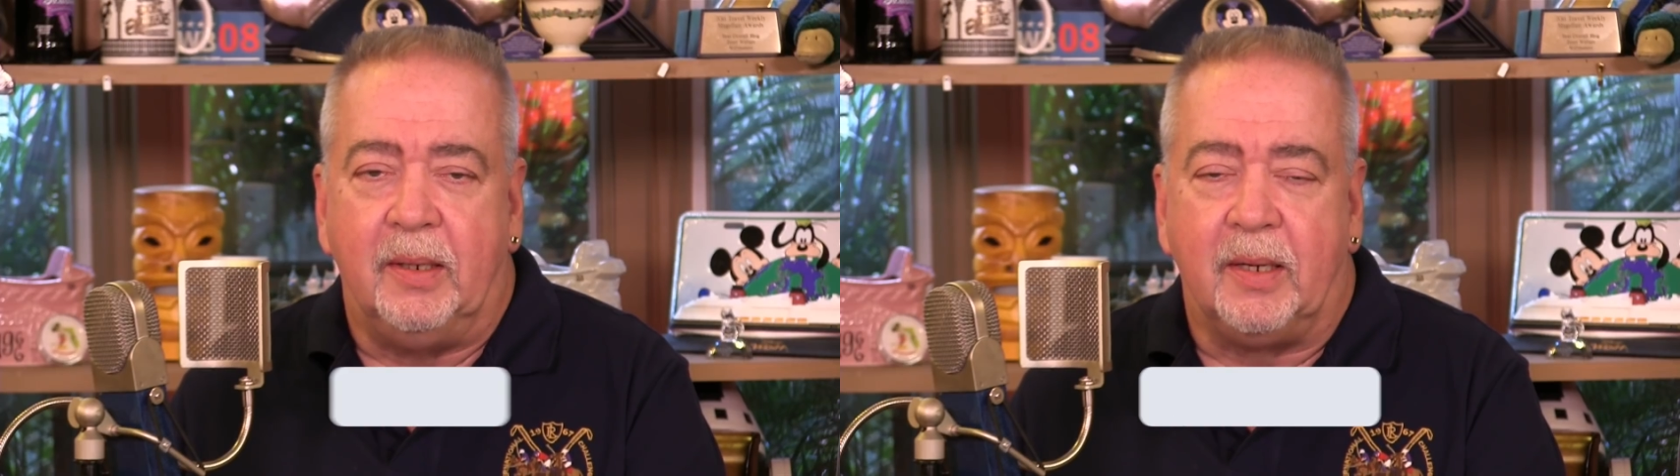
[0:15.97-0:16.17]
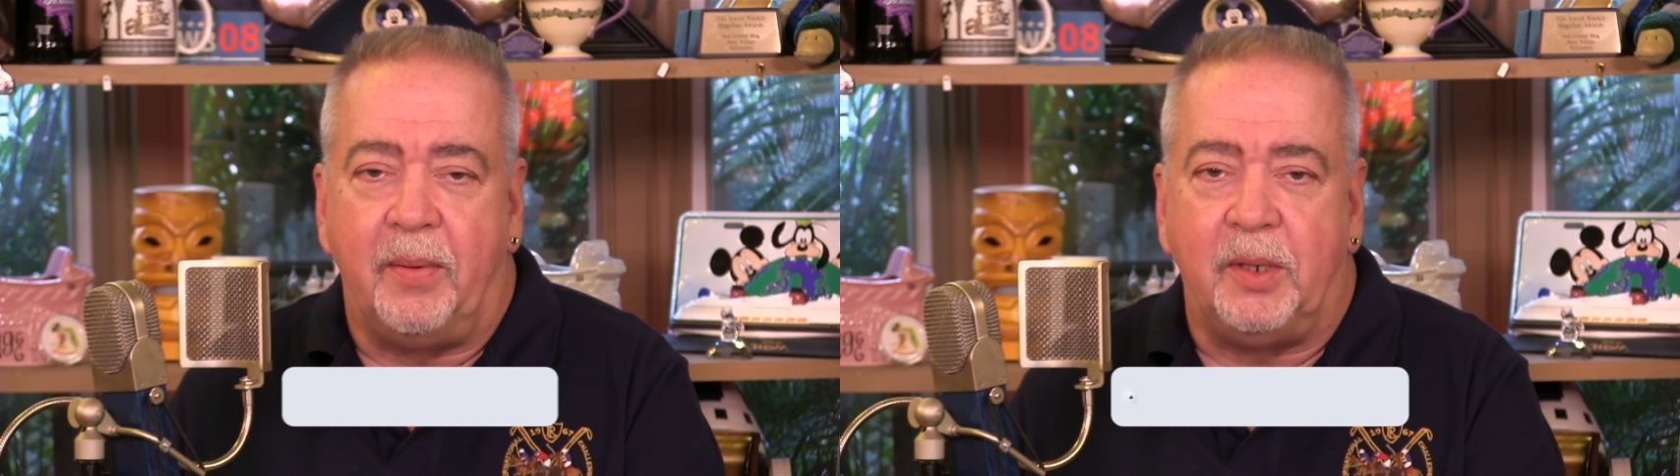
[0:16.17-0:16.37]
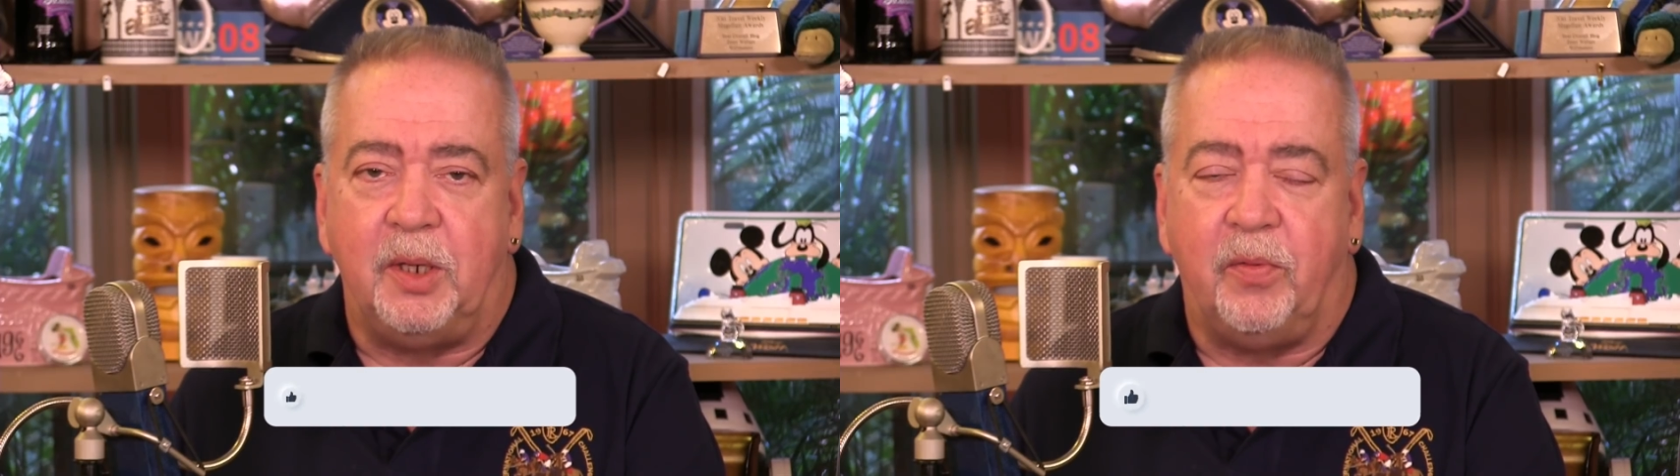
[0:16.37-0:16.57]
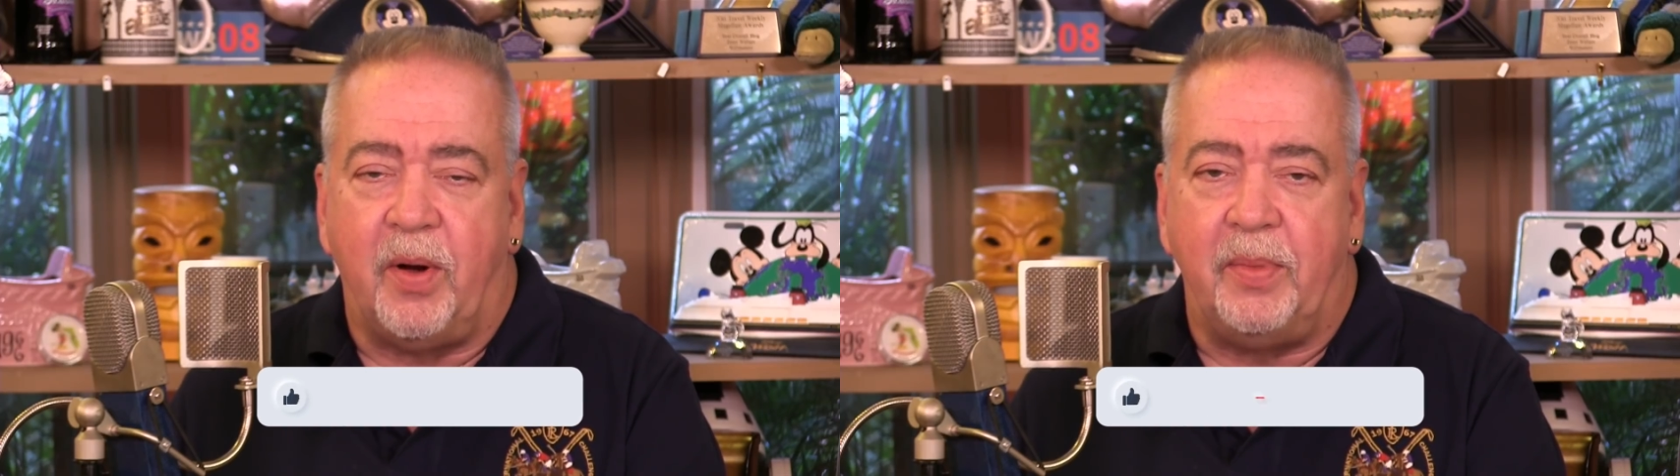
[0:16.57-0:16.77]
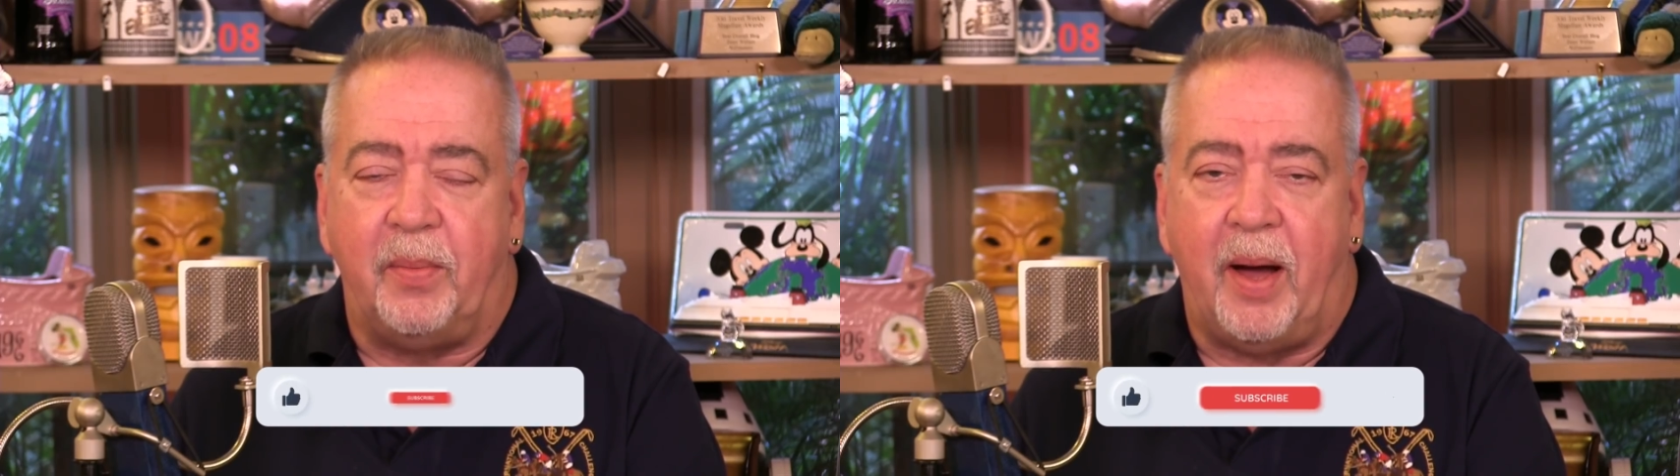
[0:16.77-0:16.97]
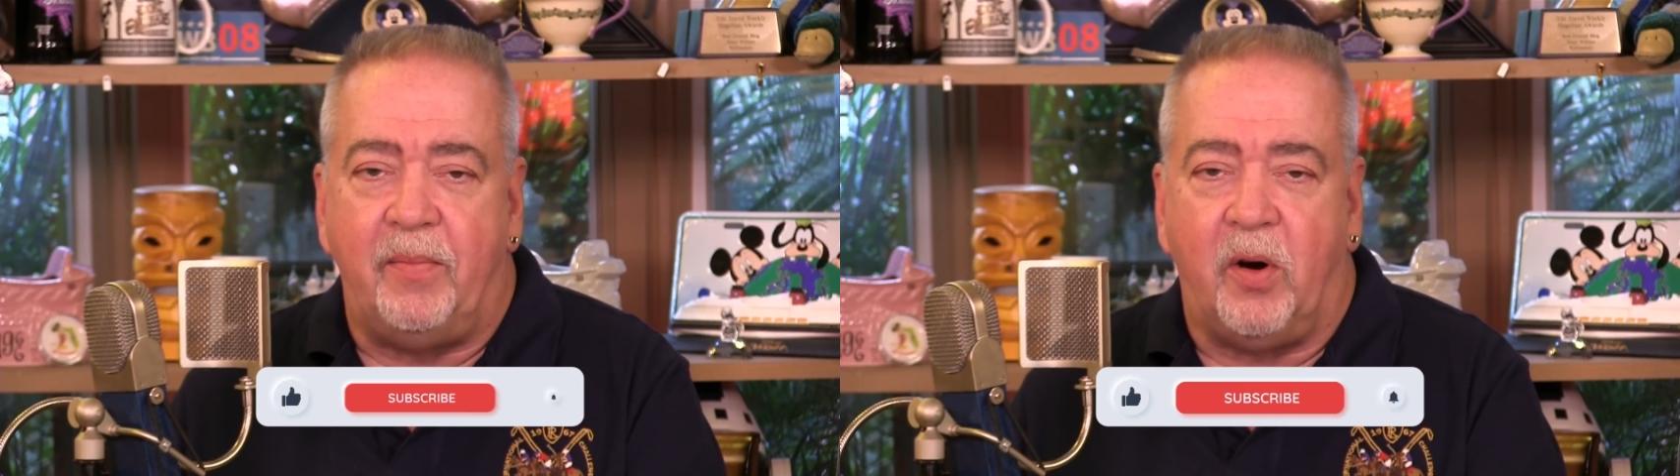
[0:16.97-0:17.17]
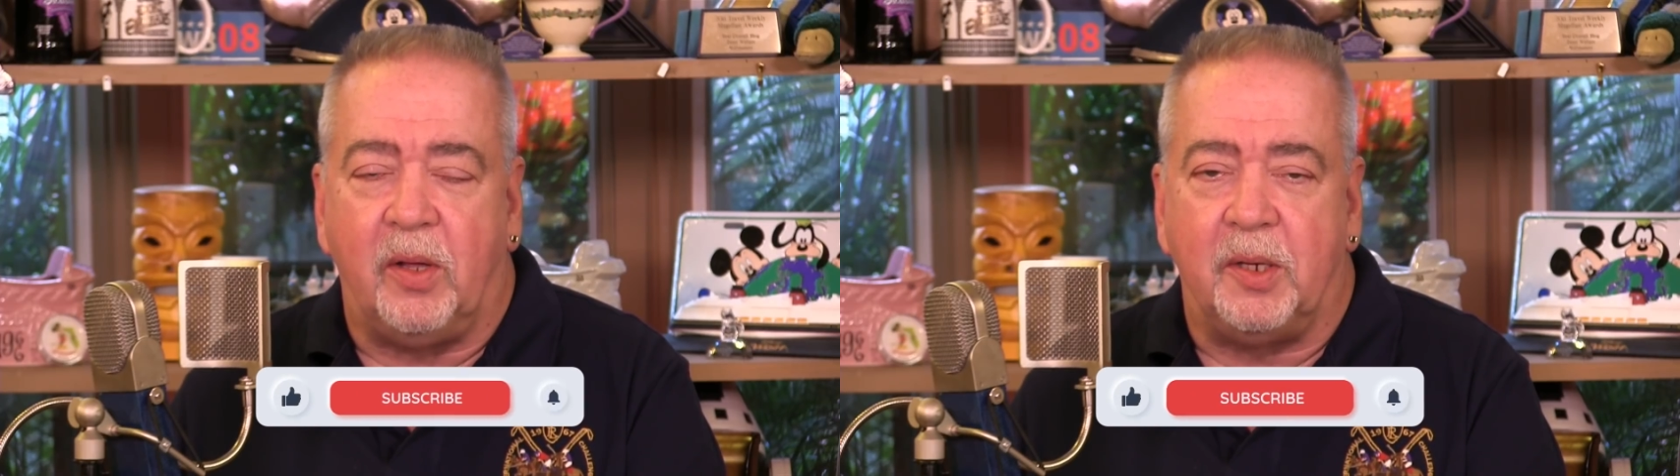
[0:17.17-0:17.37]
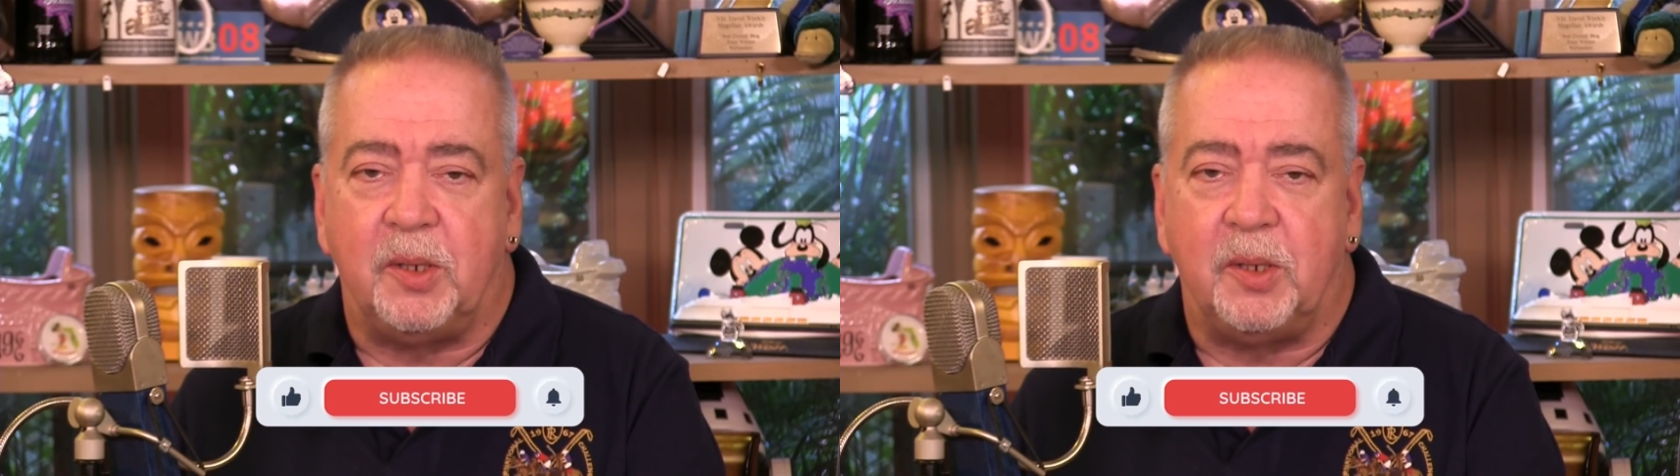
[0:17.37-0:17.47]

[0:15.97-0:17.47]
Coming to you from the Bob Varley